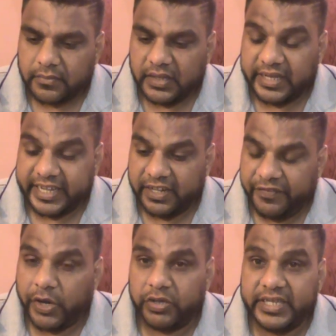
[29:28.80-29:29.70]
And then I
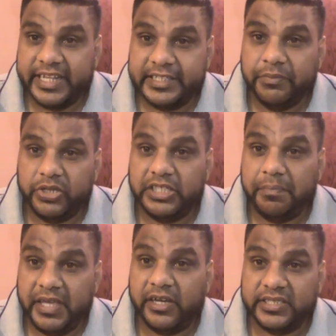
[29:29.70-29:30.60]
figure out how to get this money to
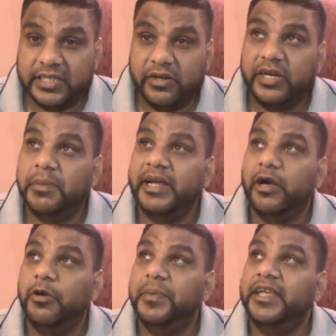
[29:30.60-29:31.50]
pay because I come like I
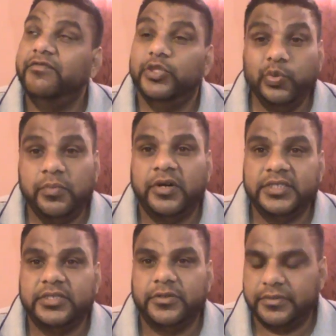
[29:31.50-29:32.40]
will be paying for 2
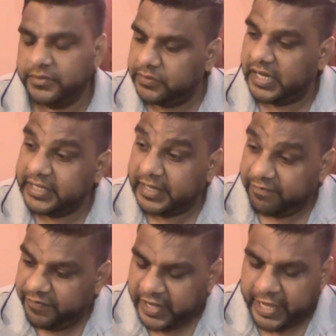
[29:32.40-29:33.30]
months now. So I like
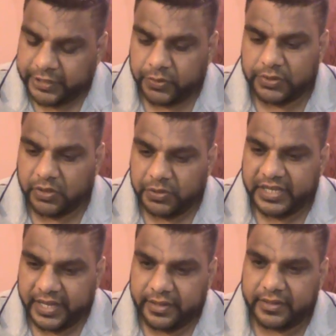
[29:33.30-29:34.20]
figure it out how to
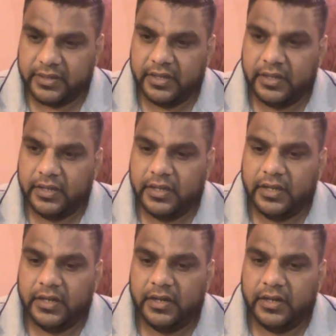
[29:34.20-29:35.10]
get it.
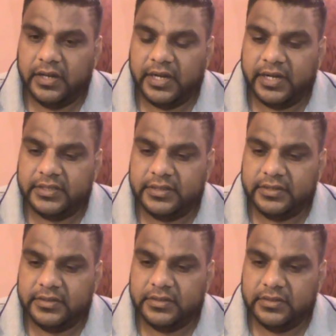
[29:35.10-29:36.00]
And
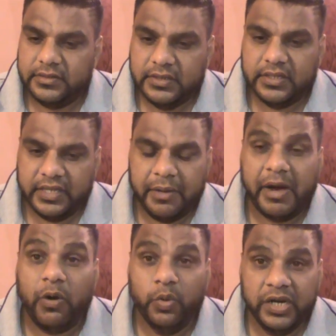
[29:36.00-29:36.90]
yeah, but
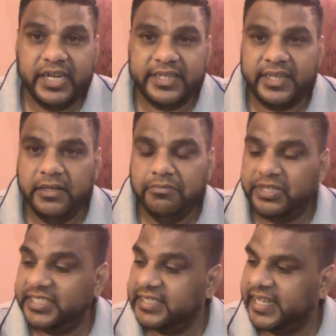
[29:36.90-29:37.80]
I work in it, but
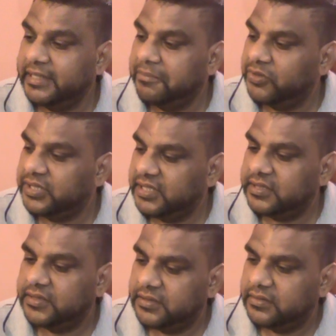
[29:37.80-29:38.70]
just like the money
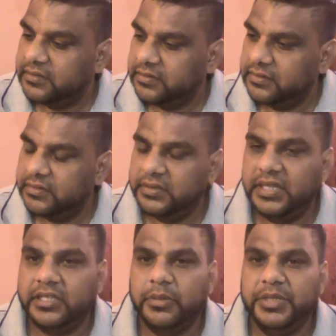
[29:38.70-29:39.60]
not
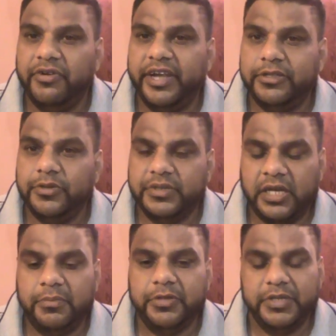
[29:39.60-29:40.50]
taking up there right now,
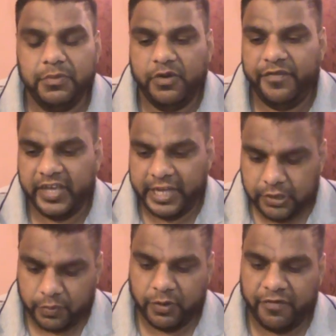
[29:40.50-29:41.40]
boy. But we go figure it
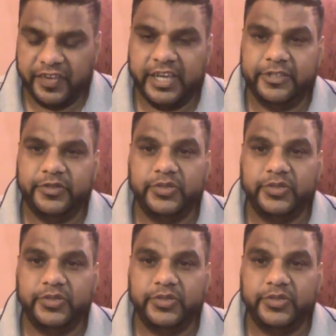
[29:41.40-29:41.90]
out, we go figure it out.